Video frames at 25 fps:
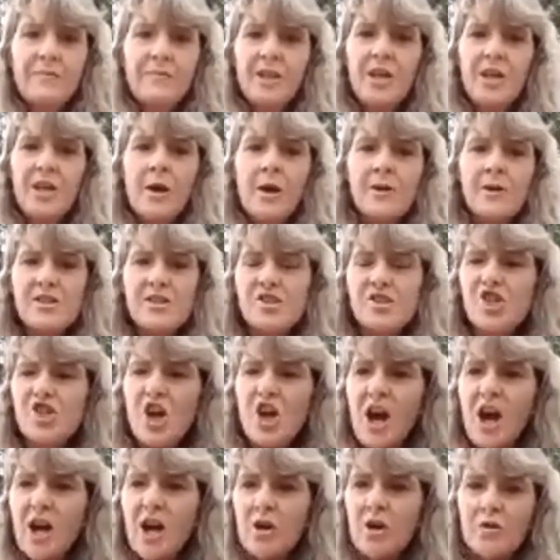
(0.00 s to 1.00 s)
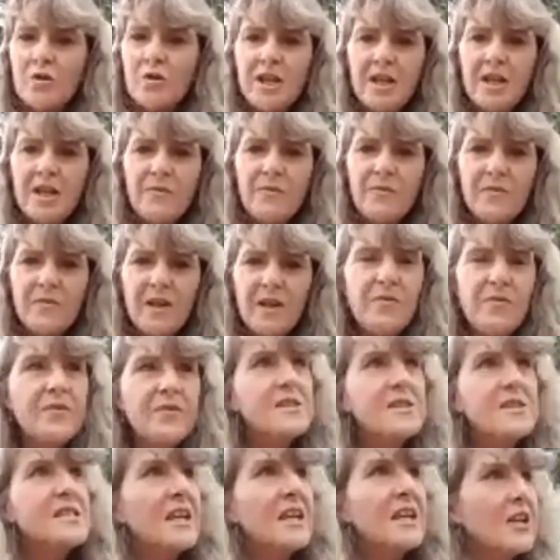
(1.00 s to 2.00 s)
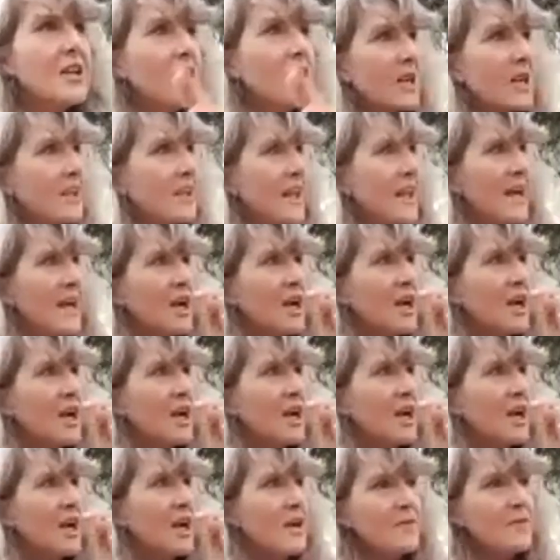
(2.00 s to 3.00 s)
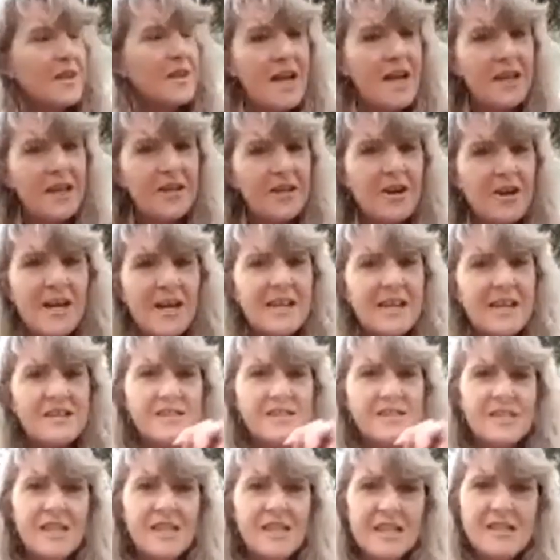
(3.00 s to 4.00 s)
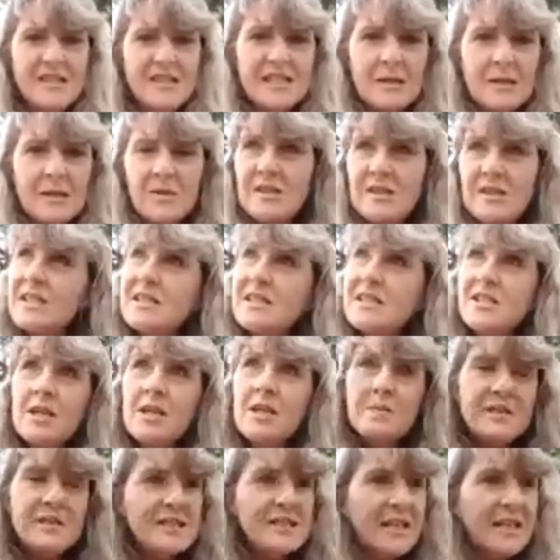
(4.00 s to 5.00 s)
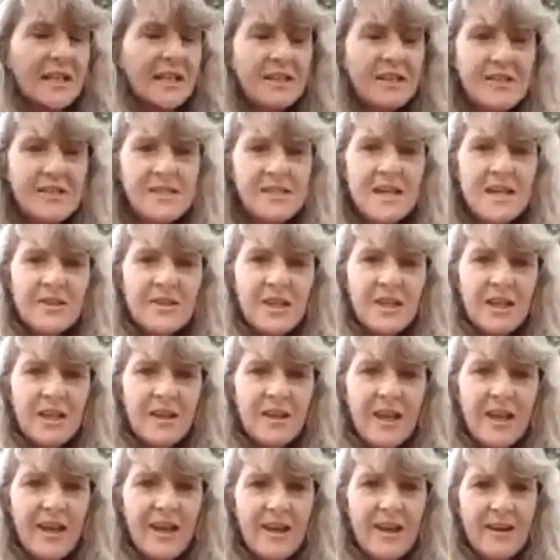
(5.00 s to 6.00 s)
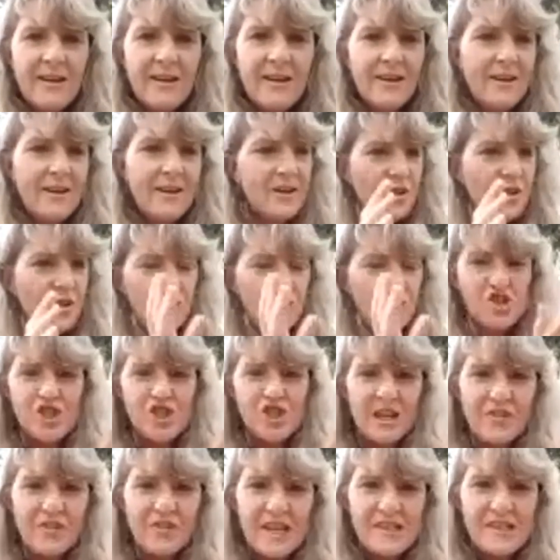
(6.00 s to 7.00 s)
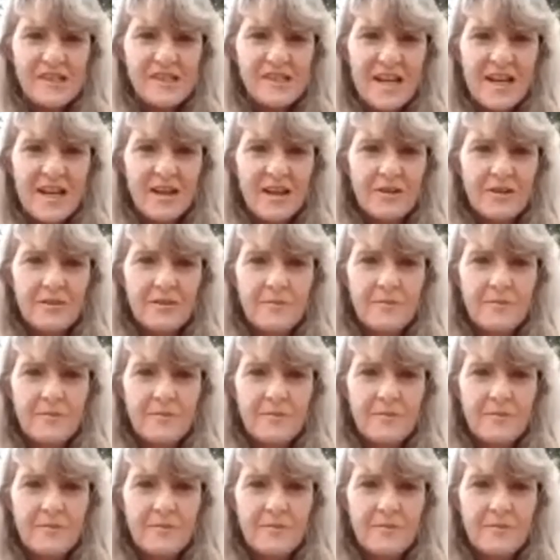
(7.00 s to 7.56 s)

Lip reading: As a child, if you said, "Look at that over there that I can see," and someone says, "Don't be silly, there's nothing there," you shut that down.